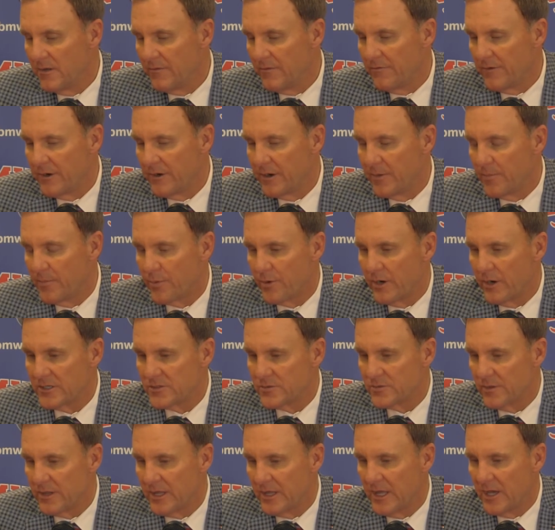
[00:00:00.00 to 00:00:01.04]
Very
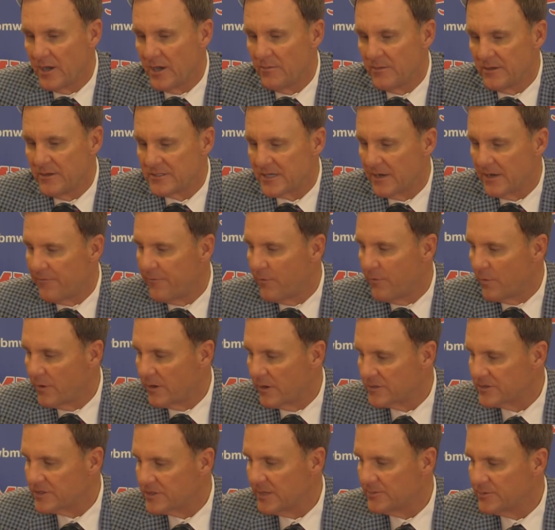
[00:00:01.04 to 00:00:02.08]
impressed with him. He's got four
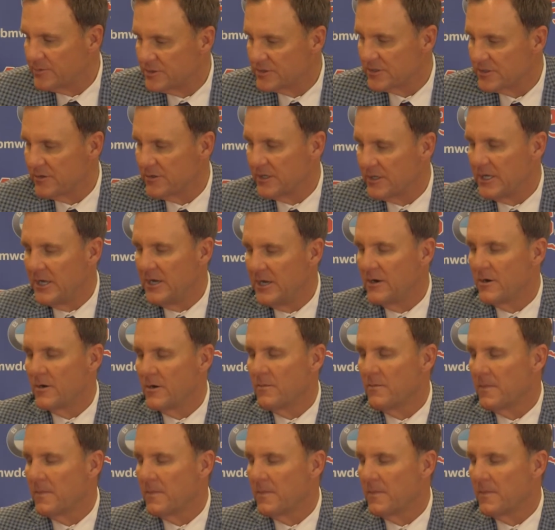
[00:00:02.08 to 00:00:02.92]
interceptions on the year.